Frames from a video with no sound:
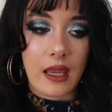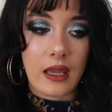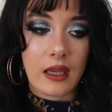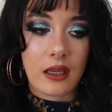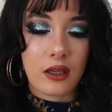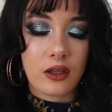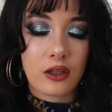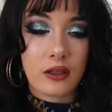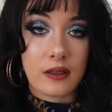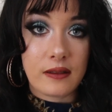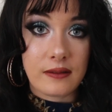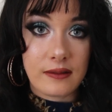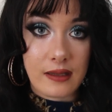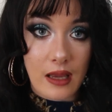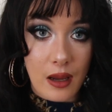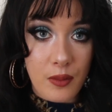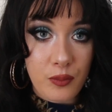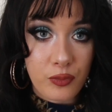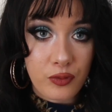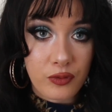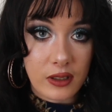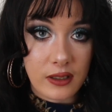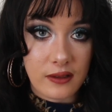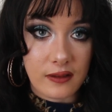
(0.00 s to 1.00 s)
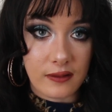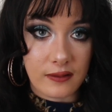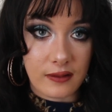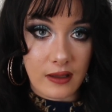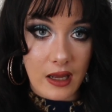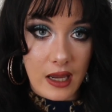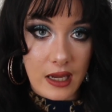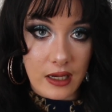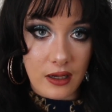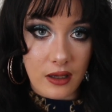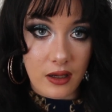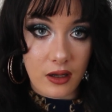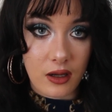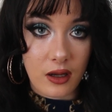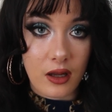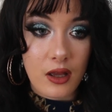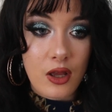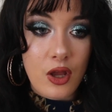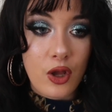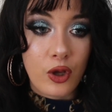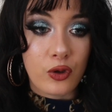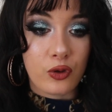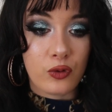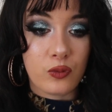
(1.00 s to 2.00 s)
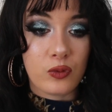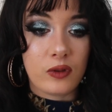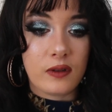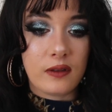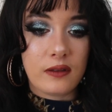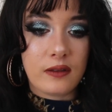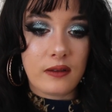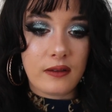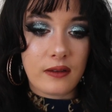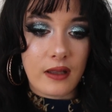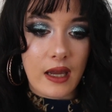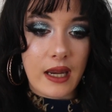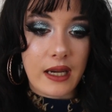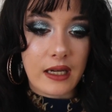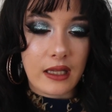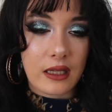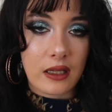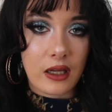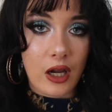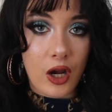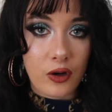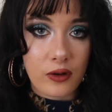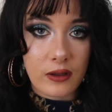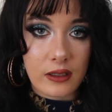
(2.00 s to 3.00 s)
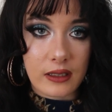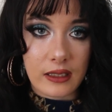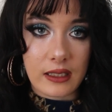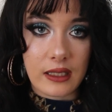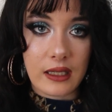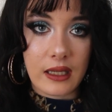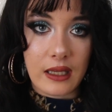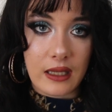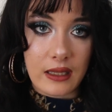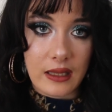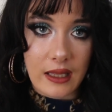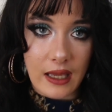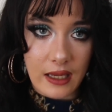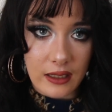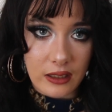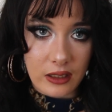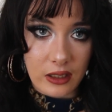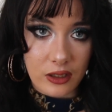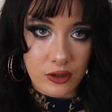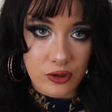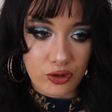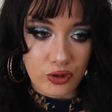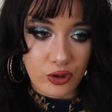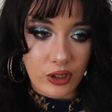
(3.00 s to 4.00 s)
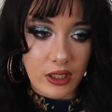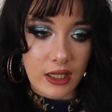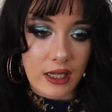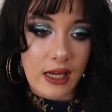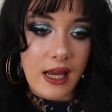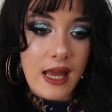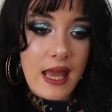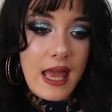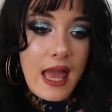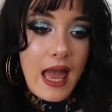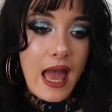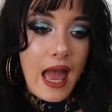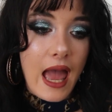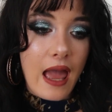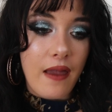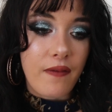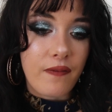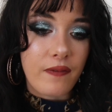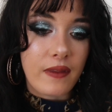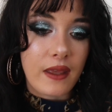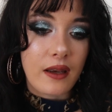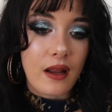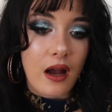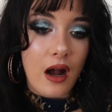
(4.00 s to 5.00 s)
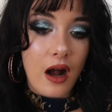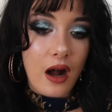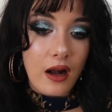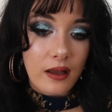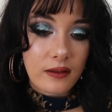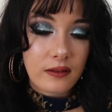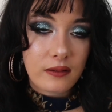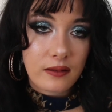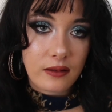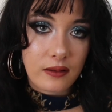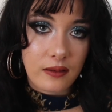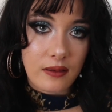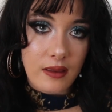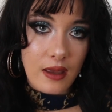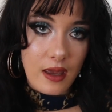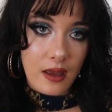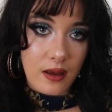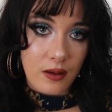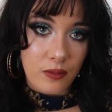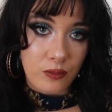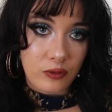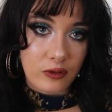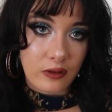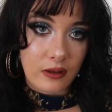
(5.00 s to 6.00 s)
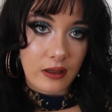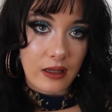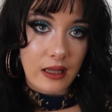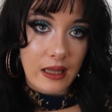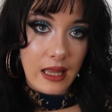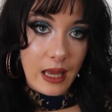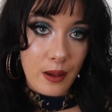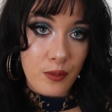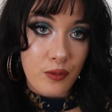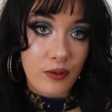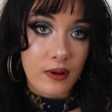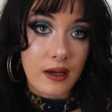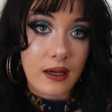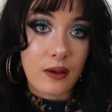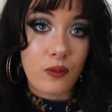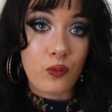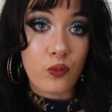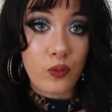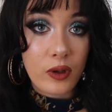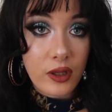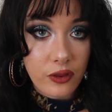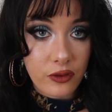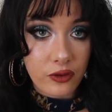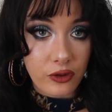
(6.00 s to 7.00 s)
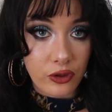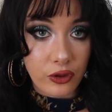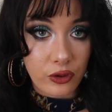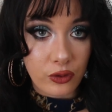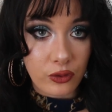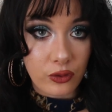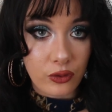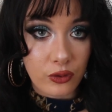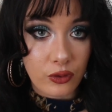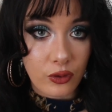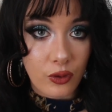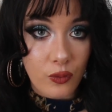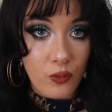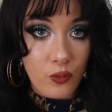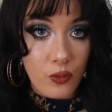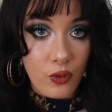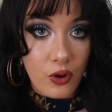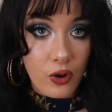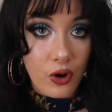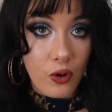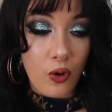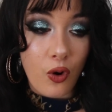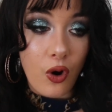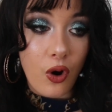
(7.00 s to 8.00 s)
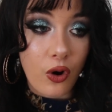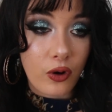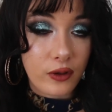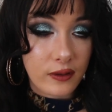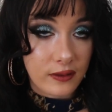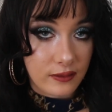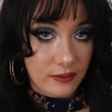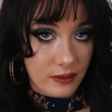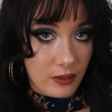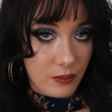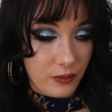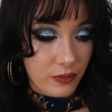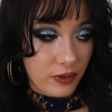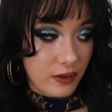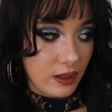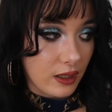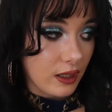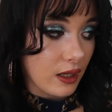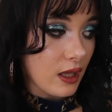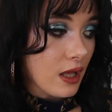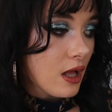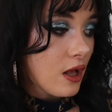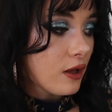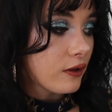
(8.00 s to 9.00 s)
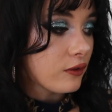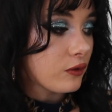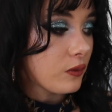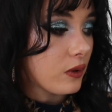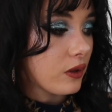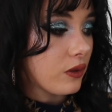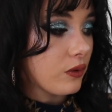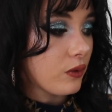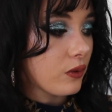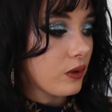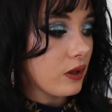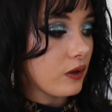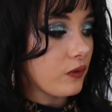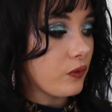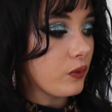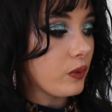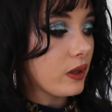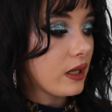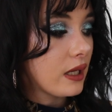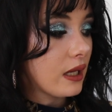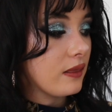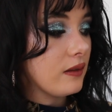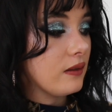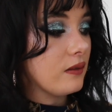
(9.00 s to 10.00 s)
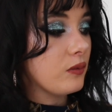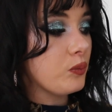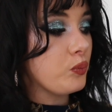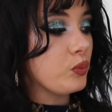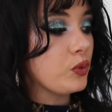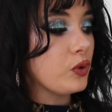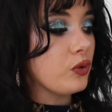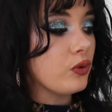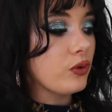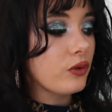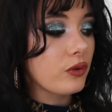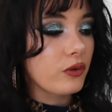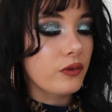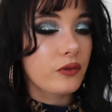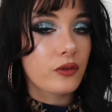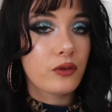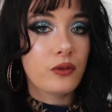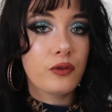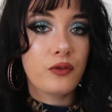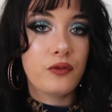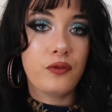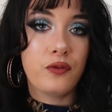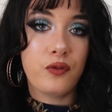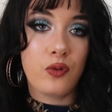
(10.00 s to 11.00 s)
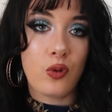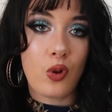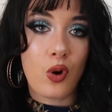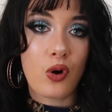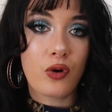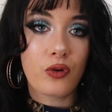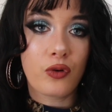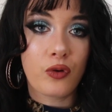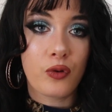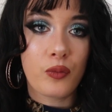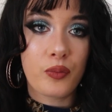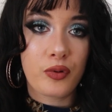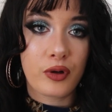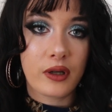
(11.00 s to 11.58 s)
a contemporary designer who is designing currently in that country and then ask them to collaborate with you on something. So I thought, if we get these beautiful floral